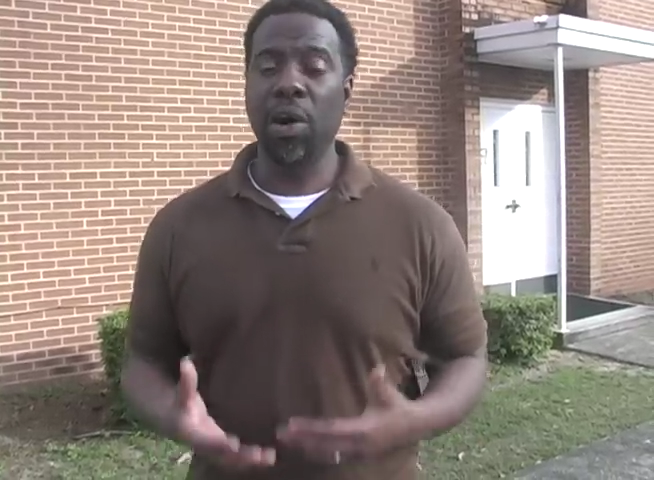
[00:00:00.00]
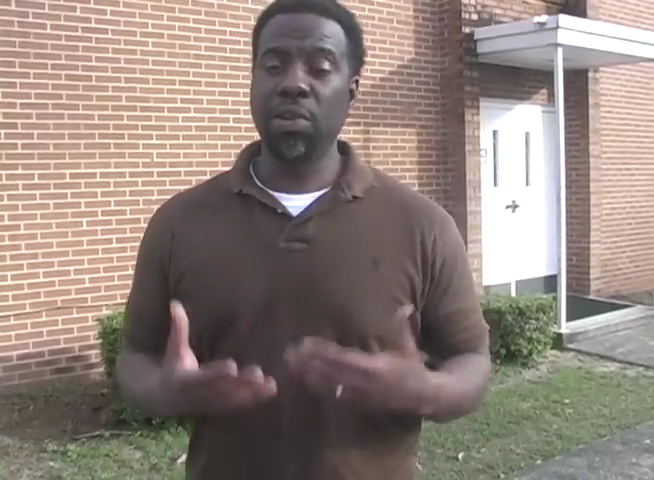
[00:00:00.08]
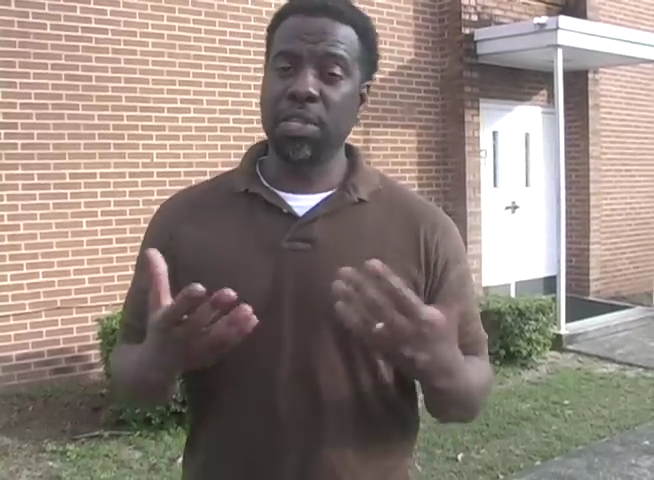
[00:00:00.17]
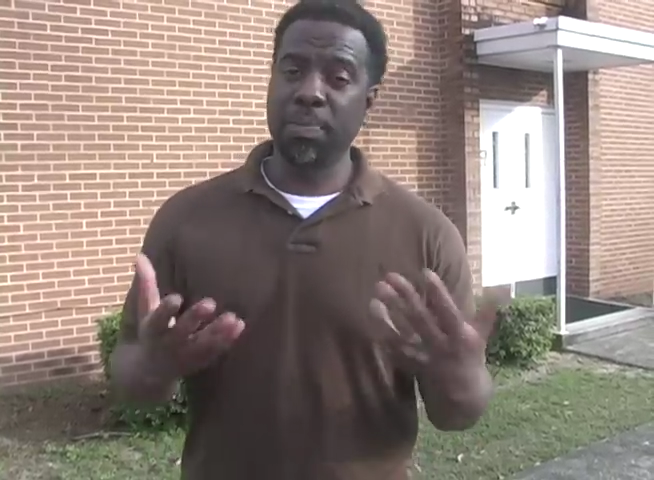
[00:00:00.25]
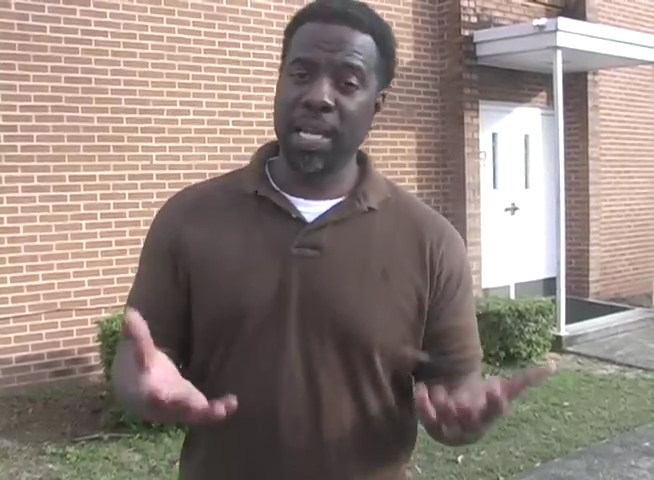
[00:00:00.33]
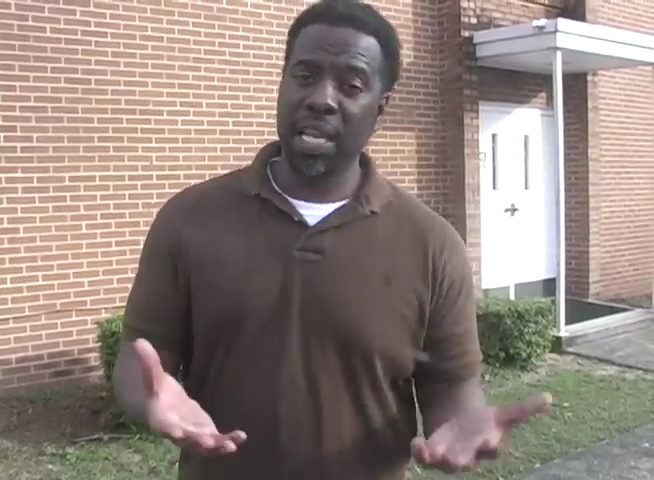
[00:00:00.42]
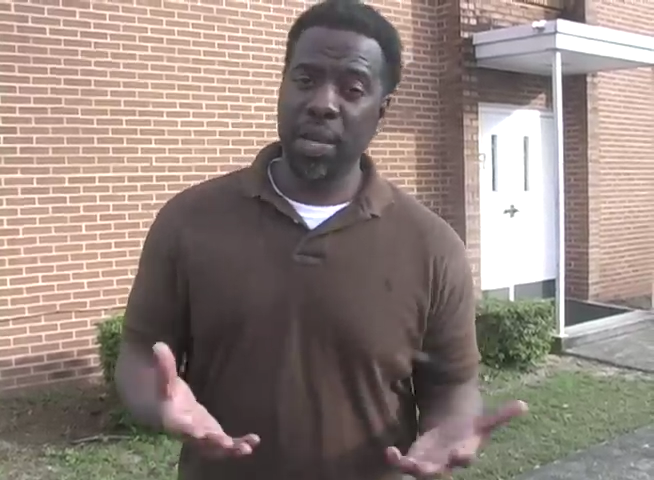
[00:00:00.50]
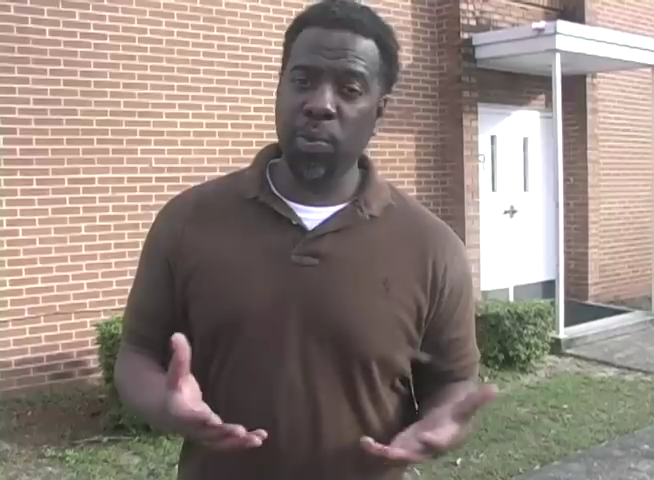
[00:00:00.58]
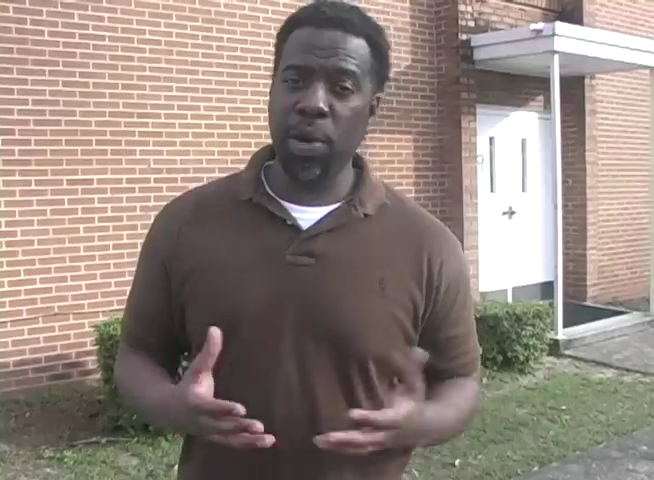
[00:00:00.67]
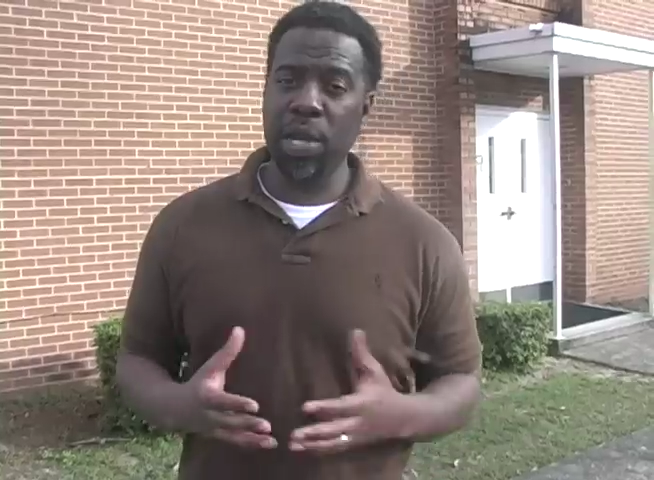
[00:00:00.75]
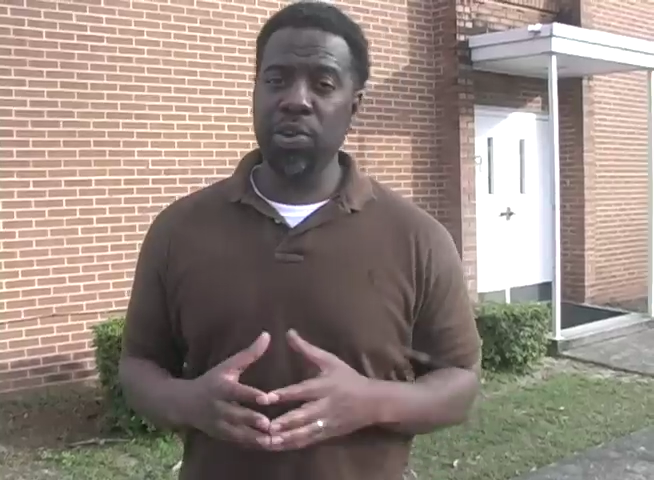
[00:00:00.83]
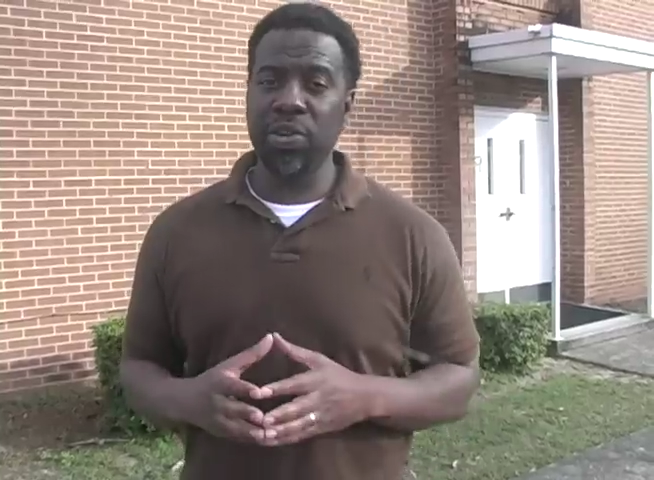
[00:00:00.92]
ultimately
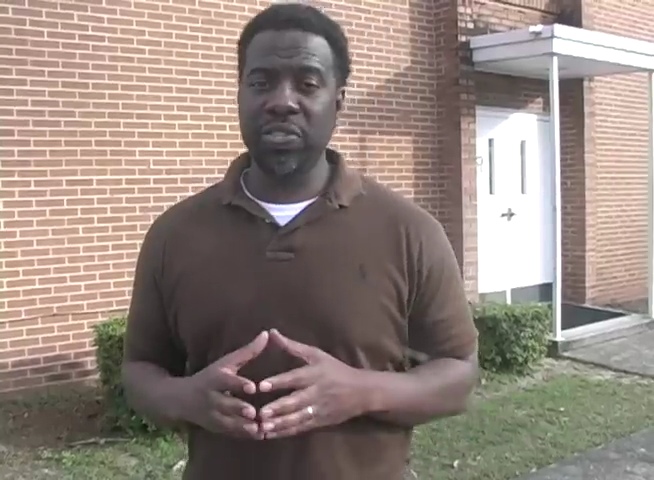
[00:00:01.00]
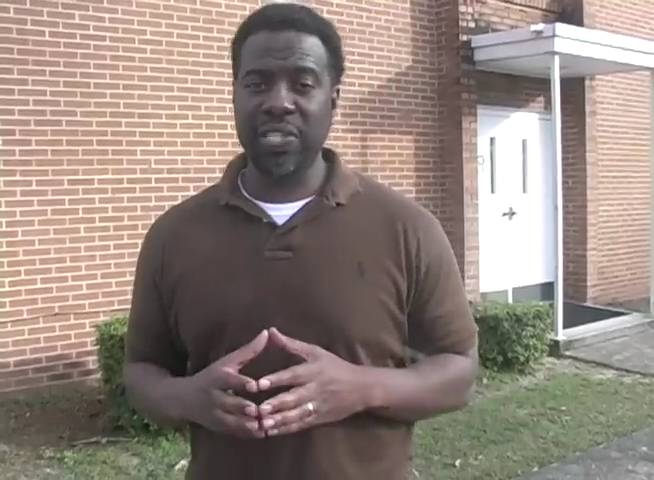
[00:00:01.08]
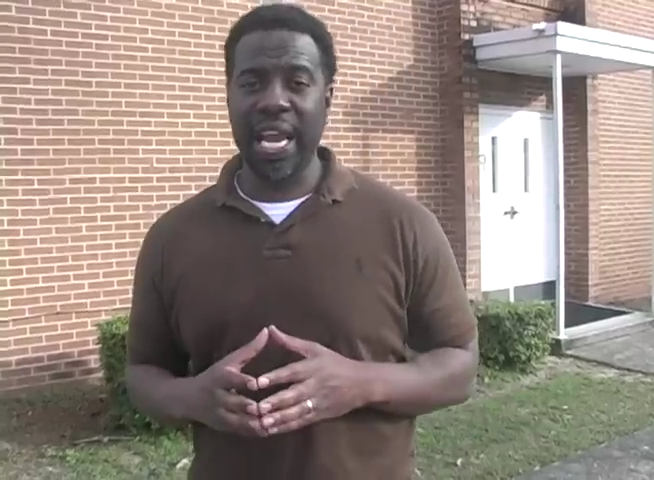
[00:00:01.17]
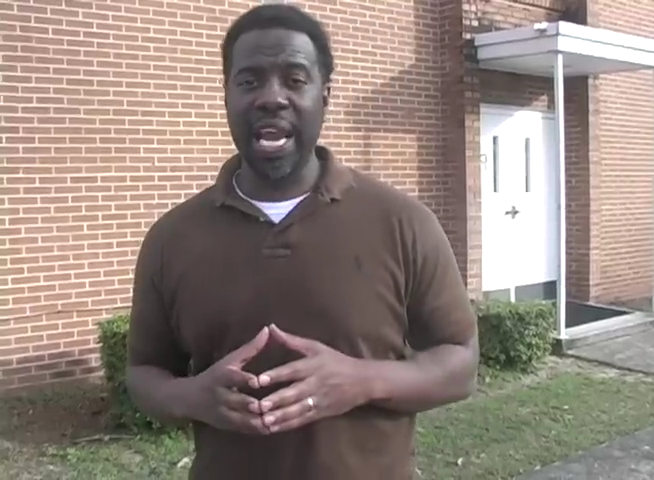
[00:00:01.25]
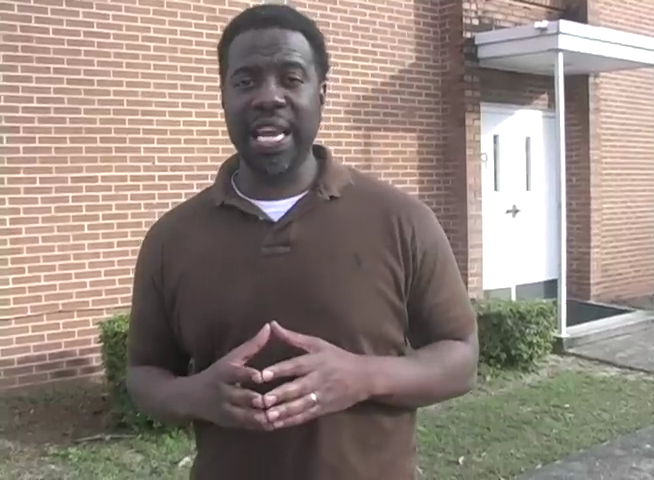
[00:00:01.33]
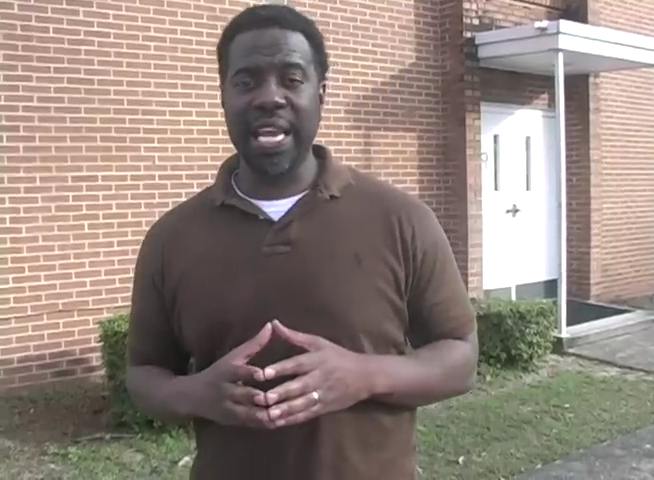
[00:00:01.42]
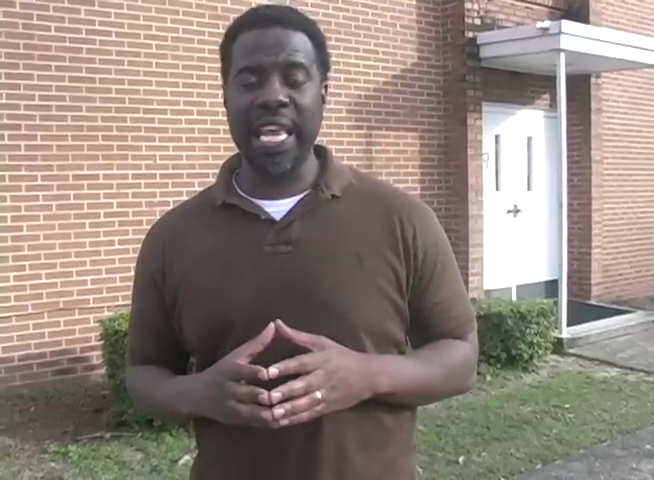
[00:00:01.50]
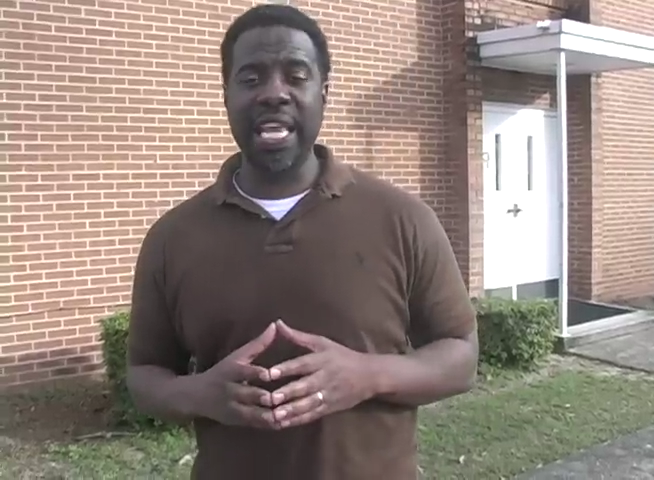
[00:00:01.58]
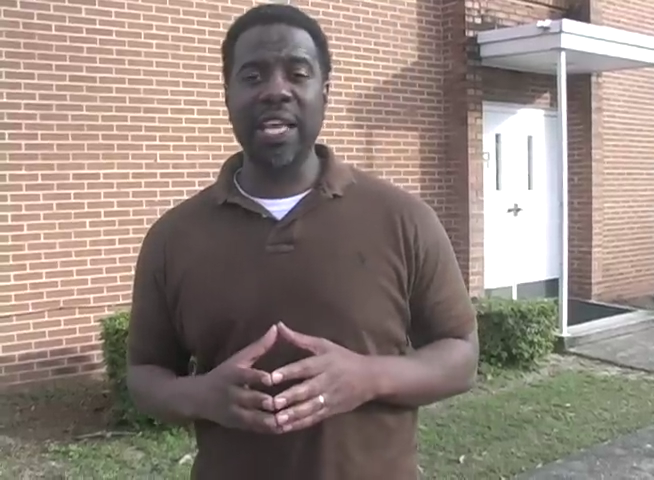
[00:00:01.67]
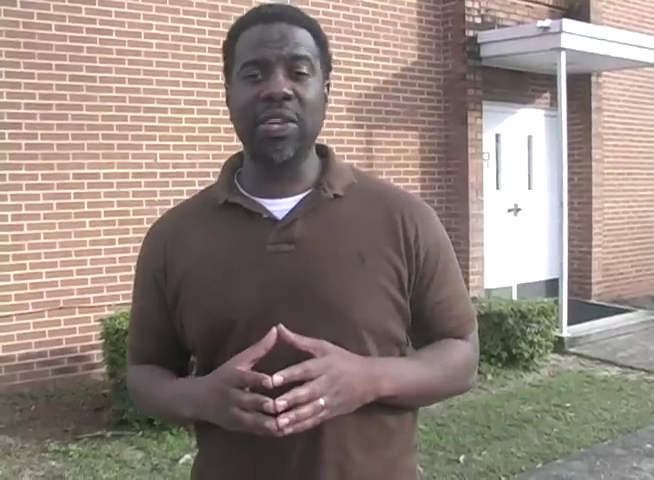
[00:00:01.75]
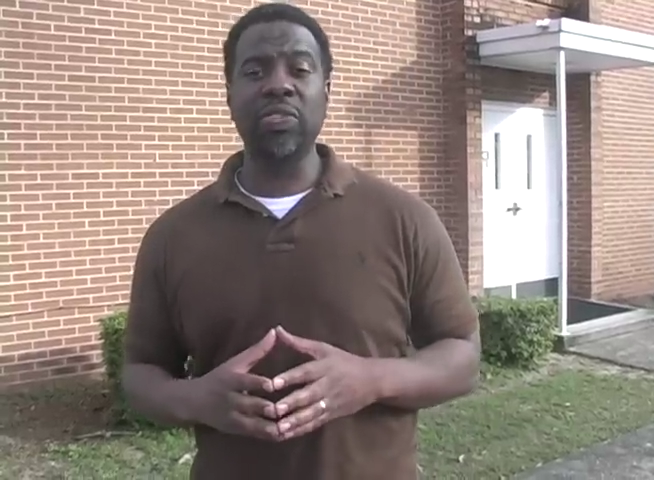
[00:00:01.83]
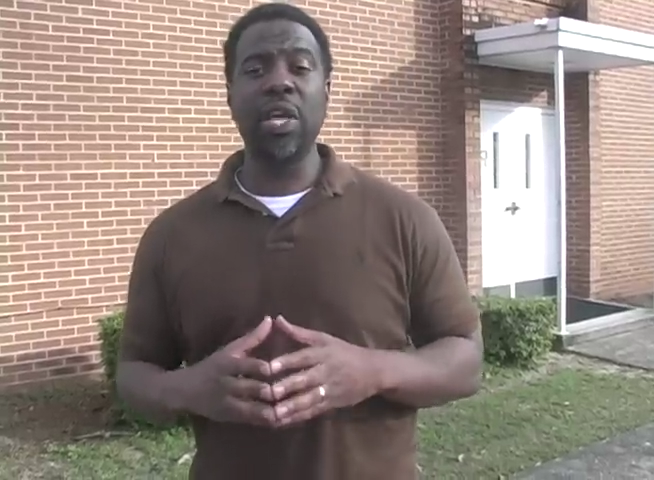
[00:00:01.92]
what you're saying
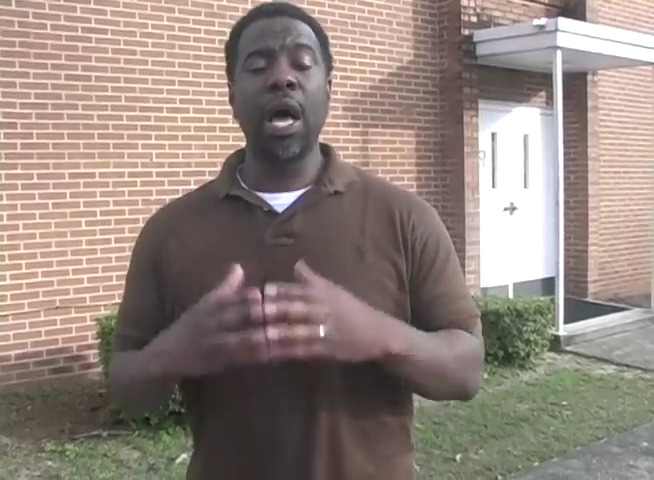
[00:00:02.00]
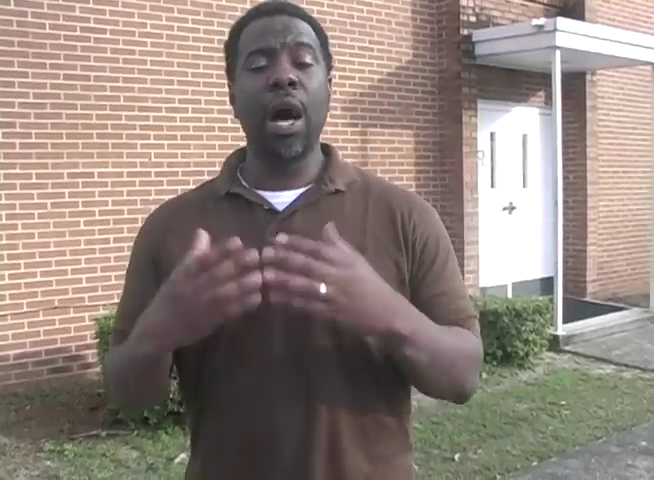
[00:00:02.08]
is